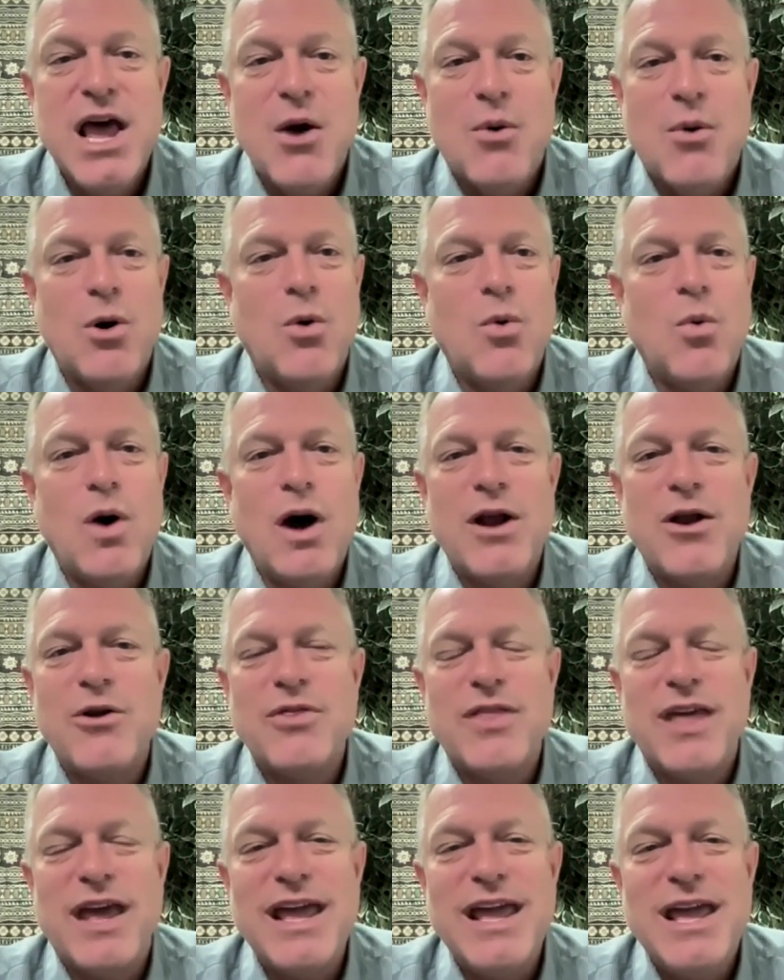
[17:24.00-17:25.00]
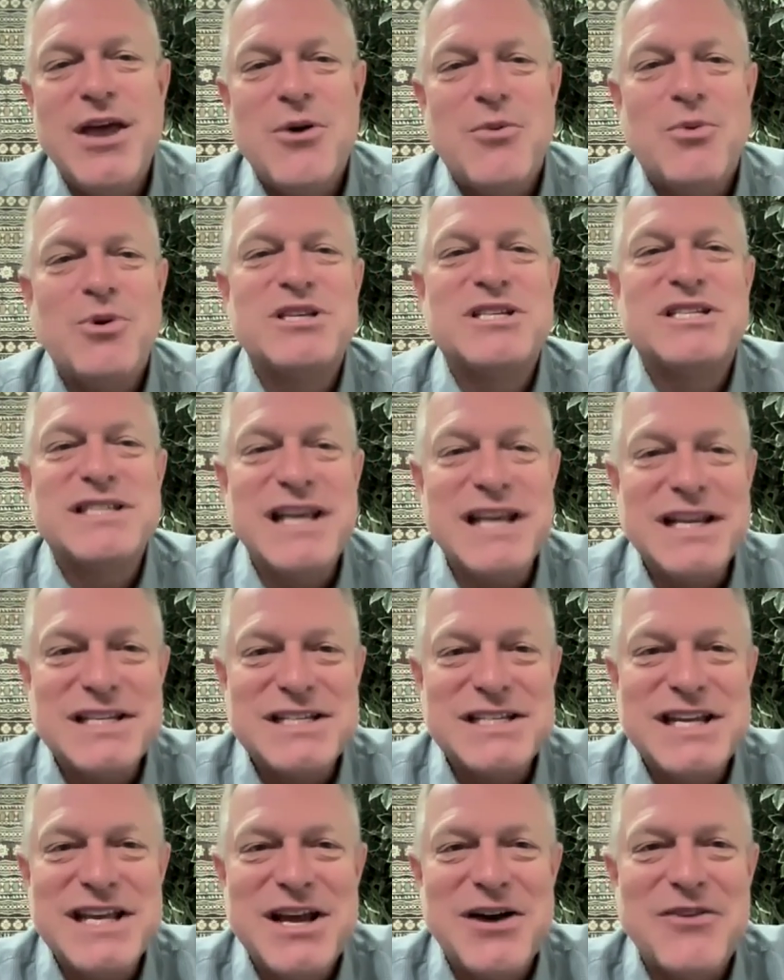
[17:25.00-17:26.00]
Well, what are they? Well,
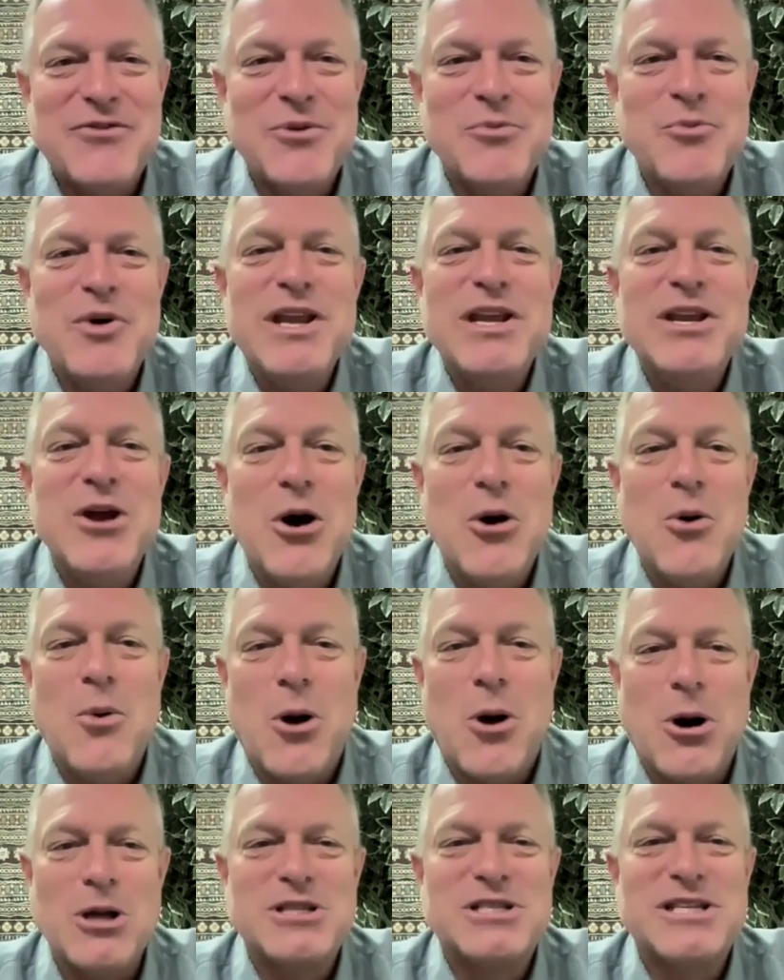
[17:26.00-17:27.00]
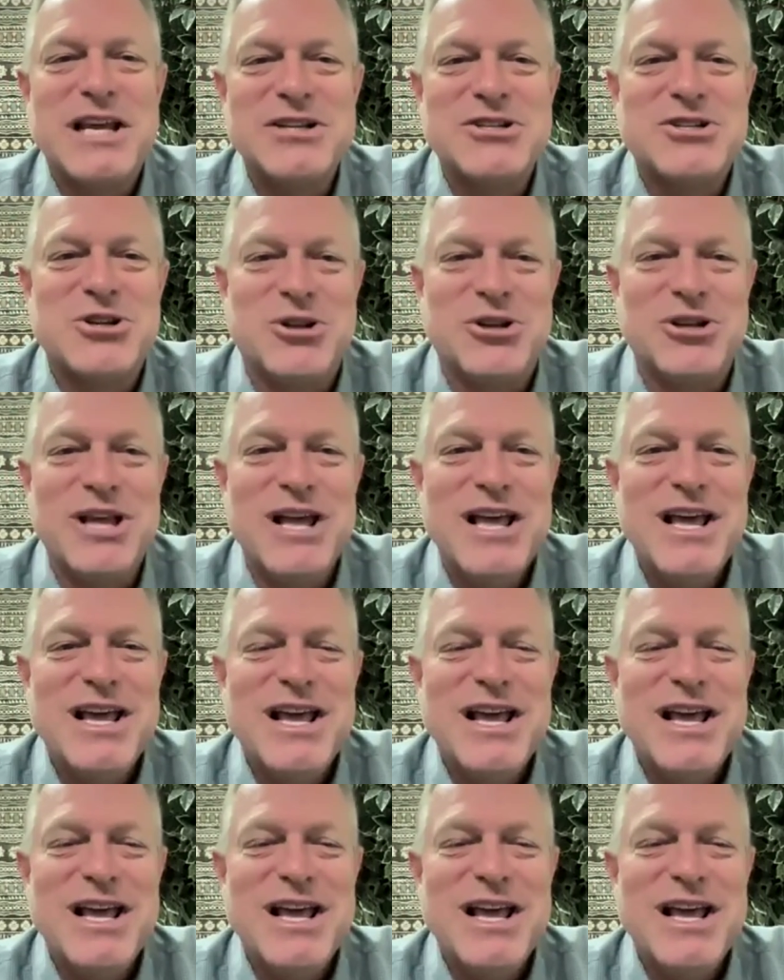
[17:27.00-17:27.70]
60 of them we know are essential.